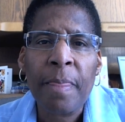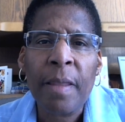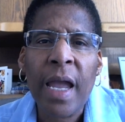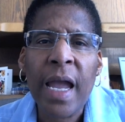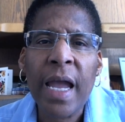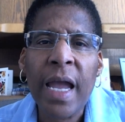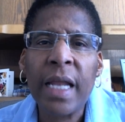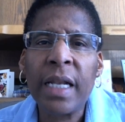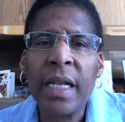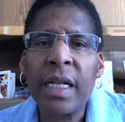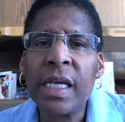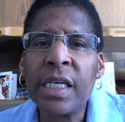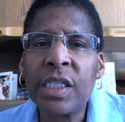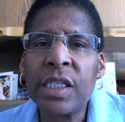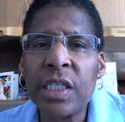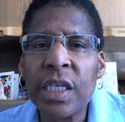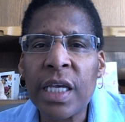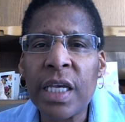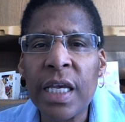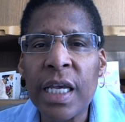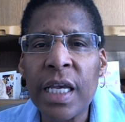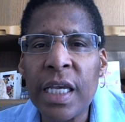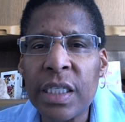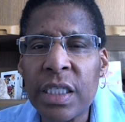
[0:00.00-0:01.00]
And
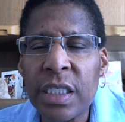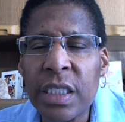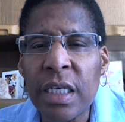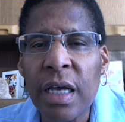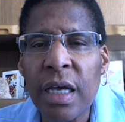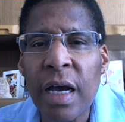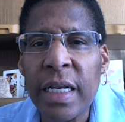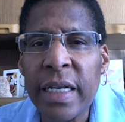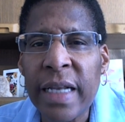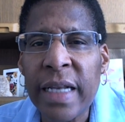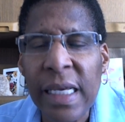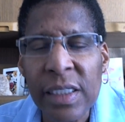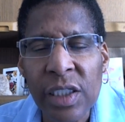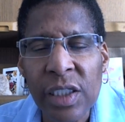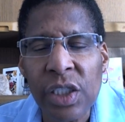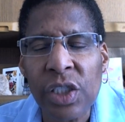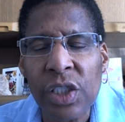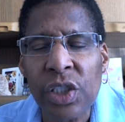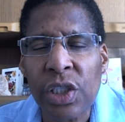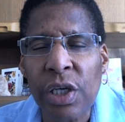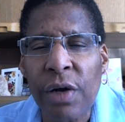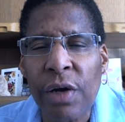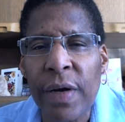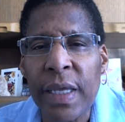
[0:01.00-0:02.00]
it's
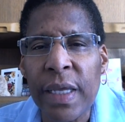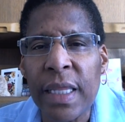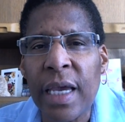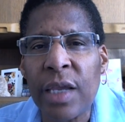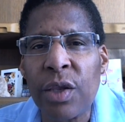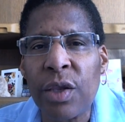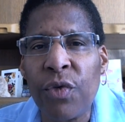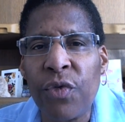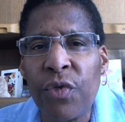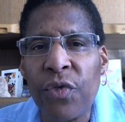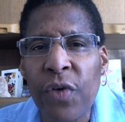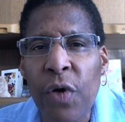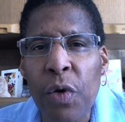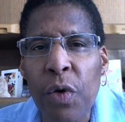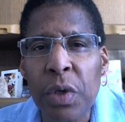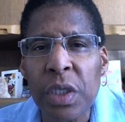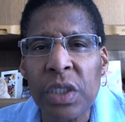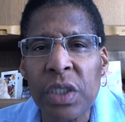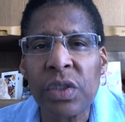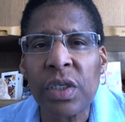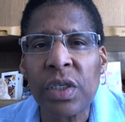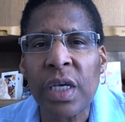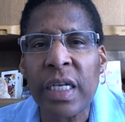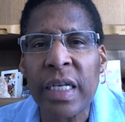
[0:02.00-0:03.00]
necessary that you
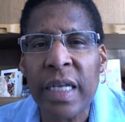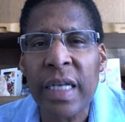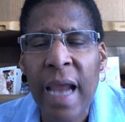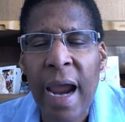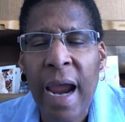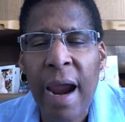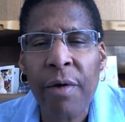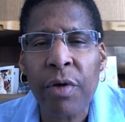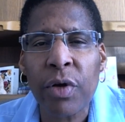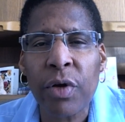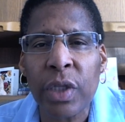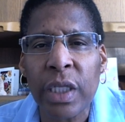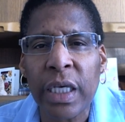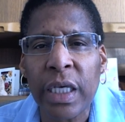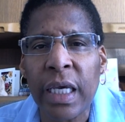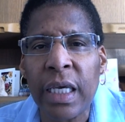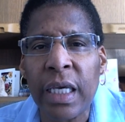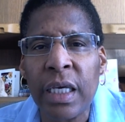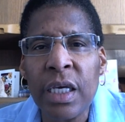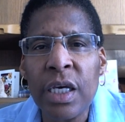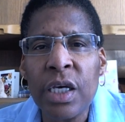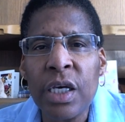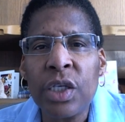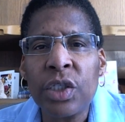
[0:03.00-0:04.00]
focus
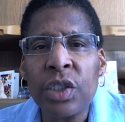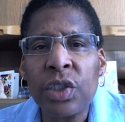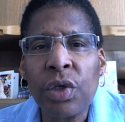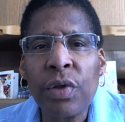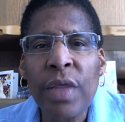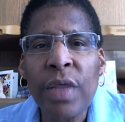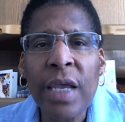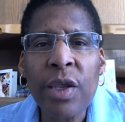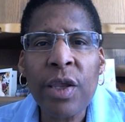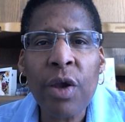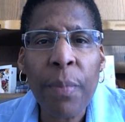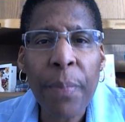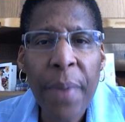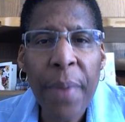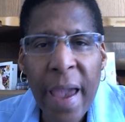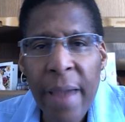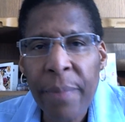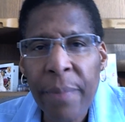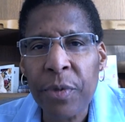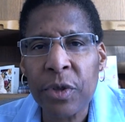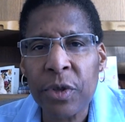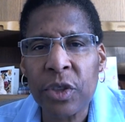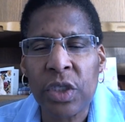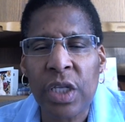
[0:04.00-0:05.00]
narrowly so that your
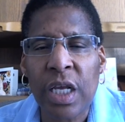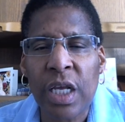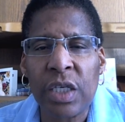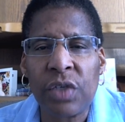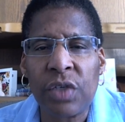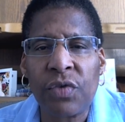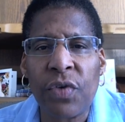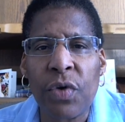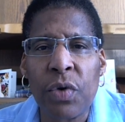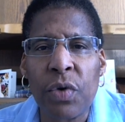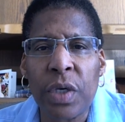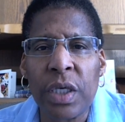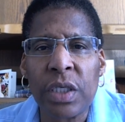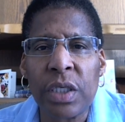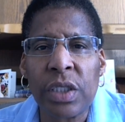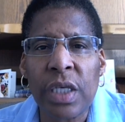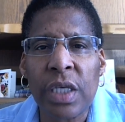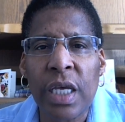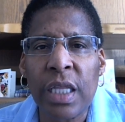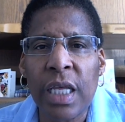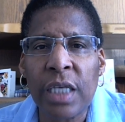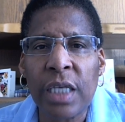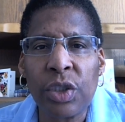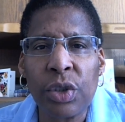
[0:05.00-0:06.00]
paper stays focused
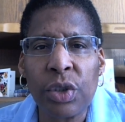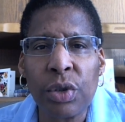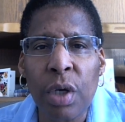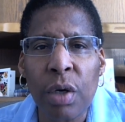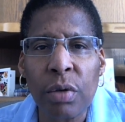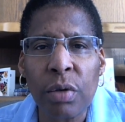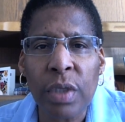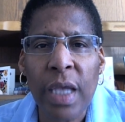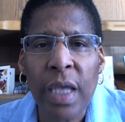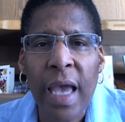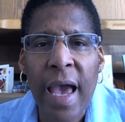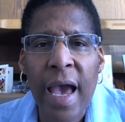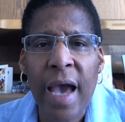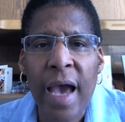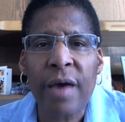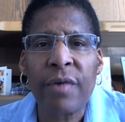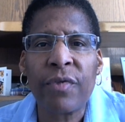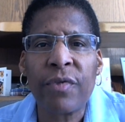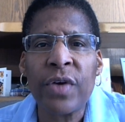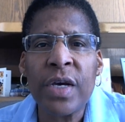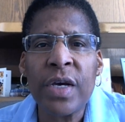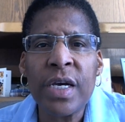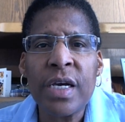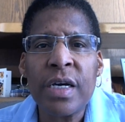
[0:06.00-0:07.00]
and that you don't
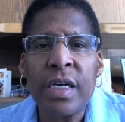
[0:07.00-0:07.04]
have